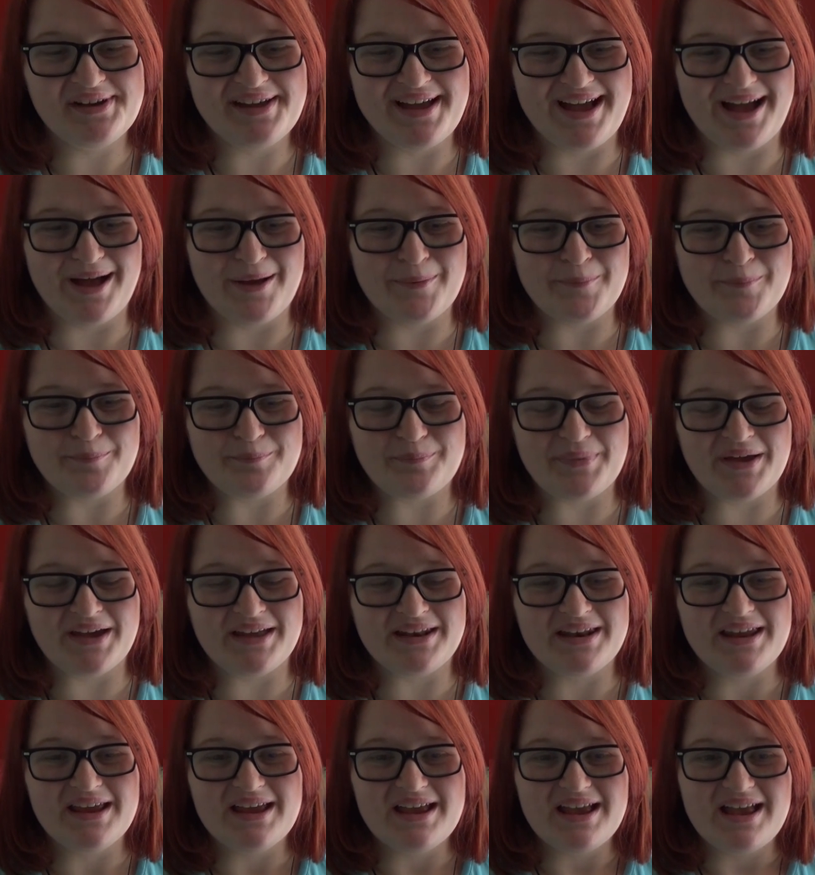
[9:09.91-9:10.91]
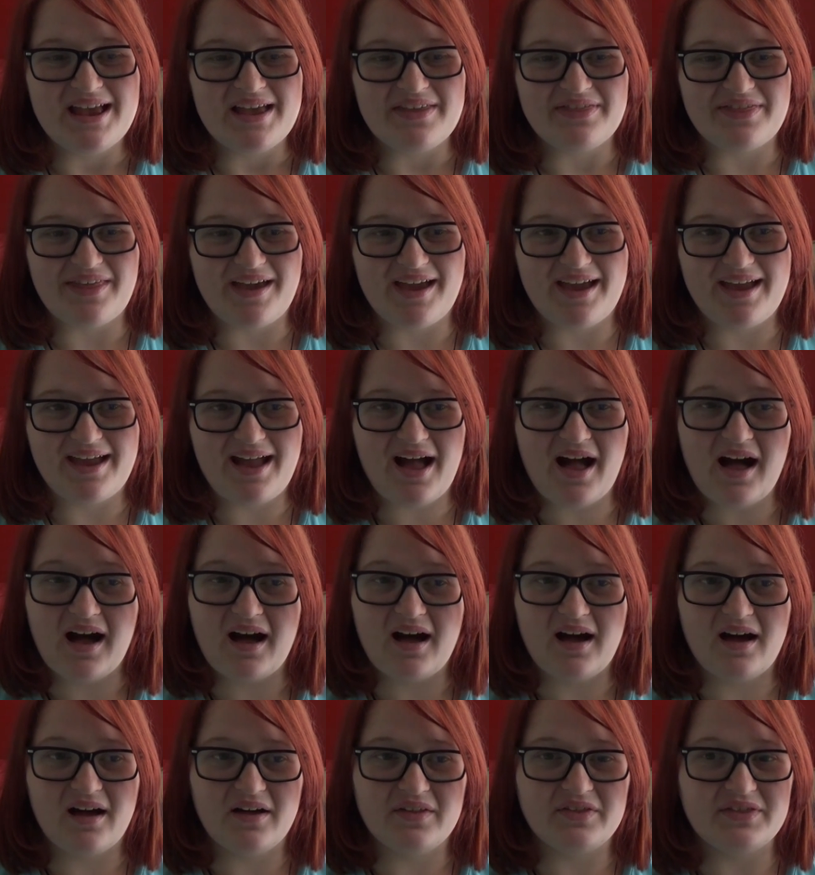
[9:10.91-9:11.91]
but they
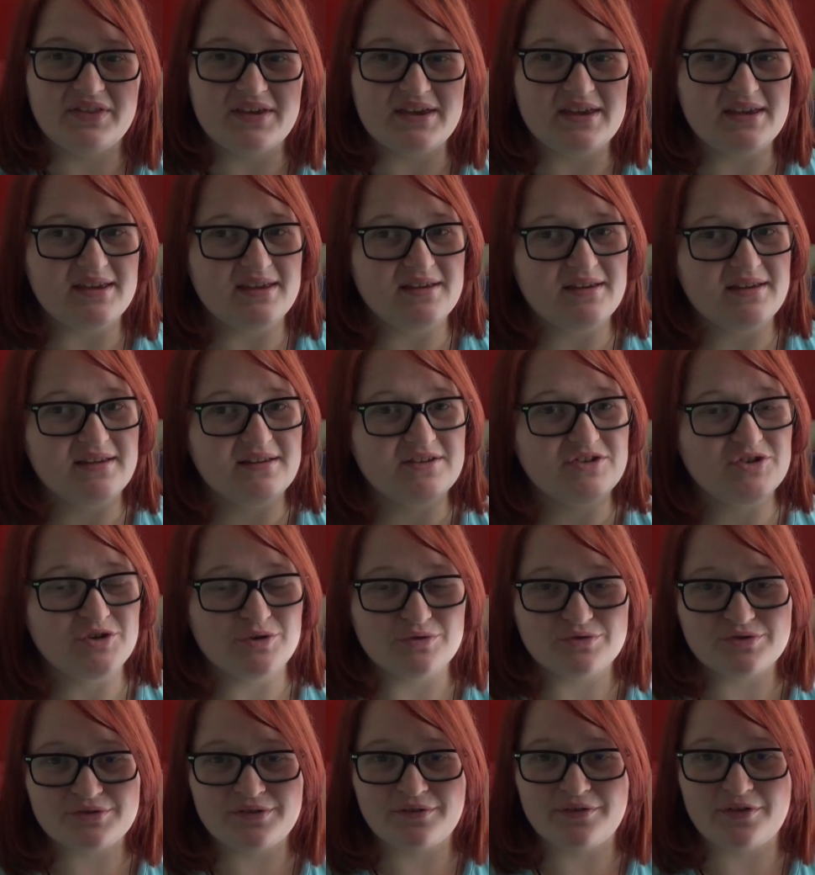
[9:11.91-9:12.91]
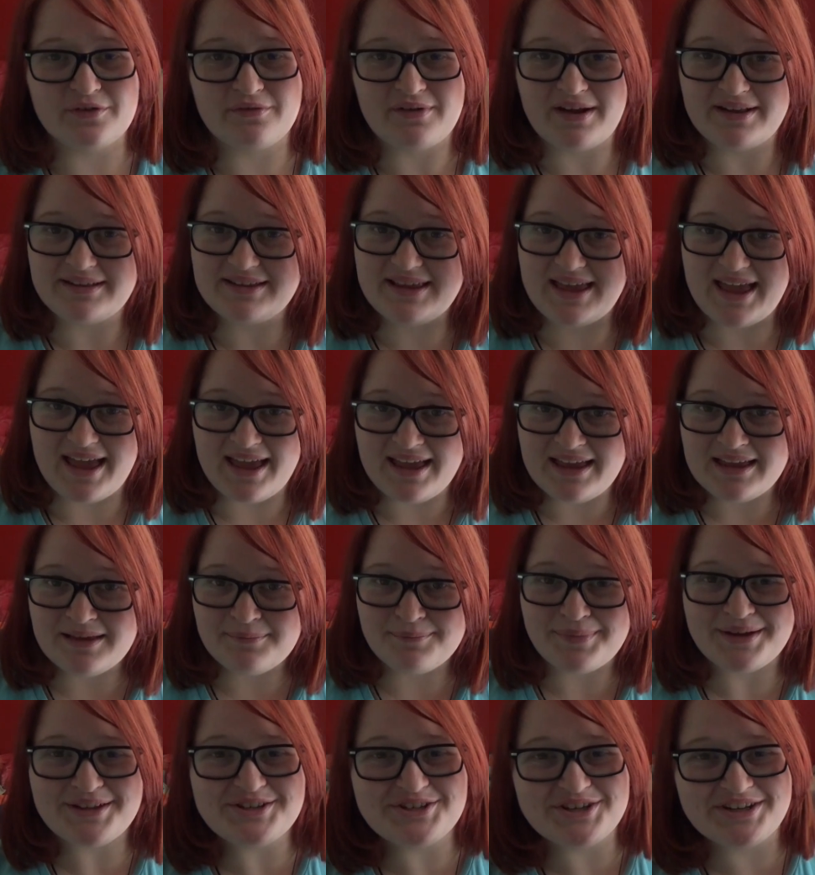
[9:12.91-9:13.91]
are The Children of the Red
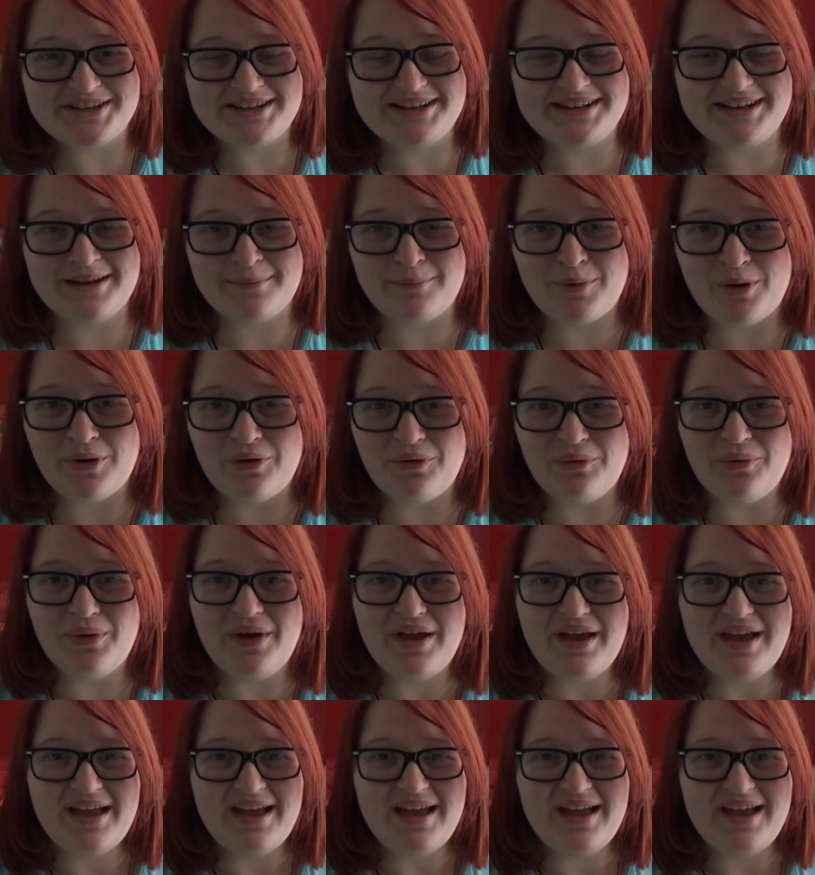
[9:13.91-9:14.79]
King by Jenny Nimmo,